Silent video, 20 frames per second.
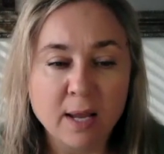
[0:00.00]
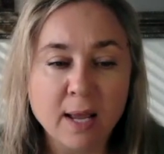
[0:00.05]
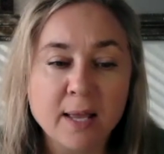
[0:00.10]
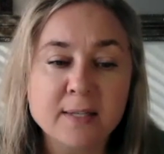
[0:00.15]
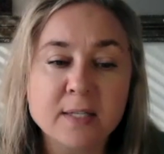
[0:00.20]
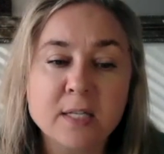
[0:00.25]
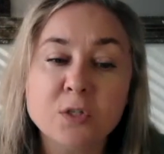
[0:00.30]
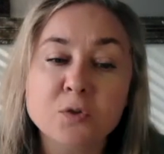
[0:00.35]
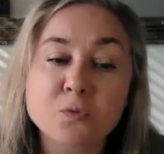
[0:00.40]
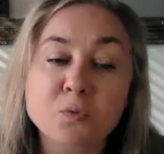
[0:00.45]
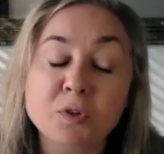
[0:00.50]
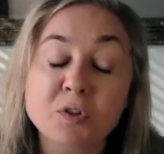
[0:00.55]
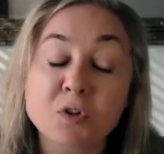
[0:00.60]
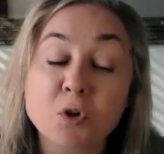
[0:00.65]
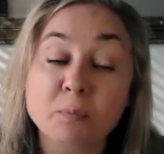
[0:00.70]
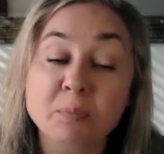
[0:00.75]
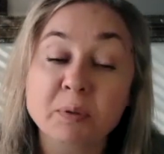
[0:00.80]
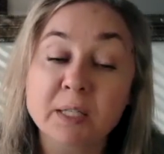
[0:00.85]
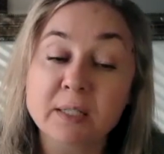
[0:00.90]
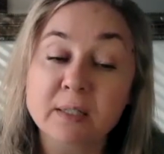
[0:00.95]
And since we
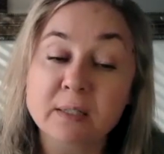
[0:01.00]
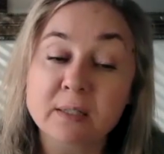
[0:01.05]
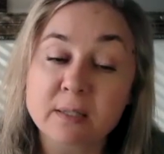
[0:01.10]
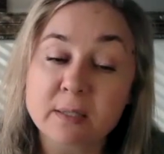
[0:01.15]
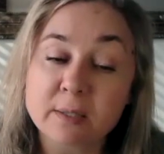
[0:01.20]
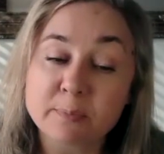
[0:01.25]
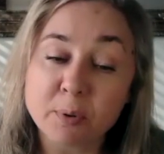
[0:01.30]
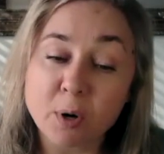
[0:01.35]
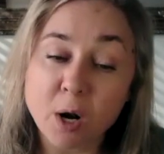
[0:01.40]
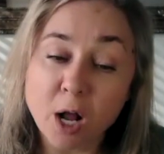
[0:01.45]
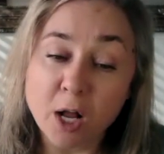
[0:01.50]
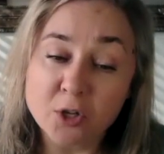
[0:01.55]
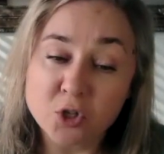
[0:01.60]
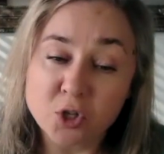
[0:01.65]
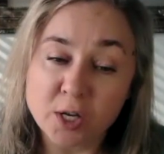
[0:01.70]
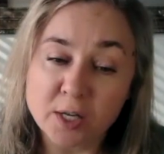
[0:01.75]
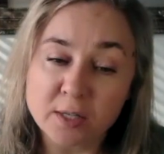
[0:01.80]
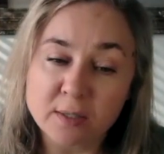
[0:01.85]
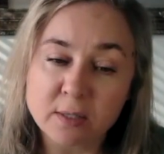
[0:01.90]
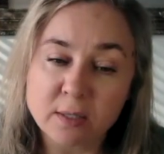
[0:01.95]
completed this
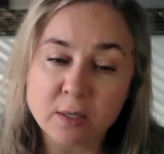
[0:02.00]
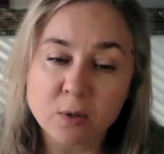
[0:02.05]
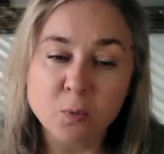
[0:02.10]
project,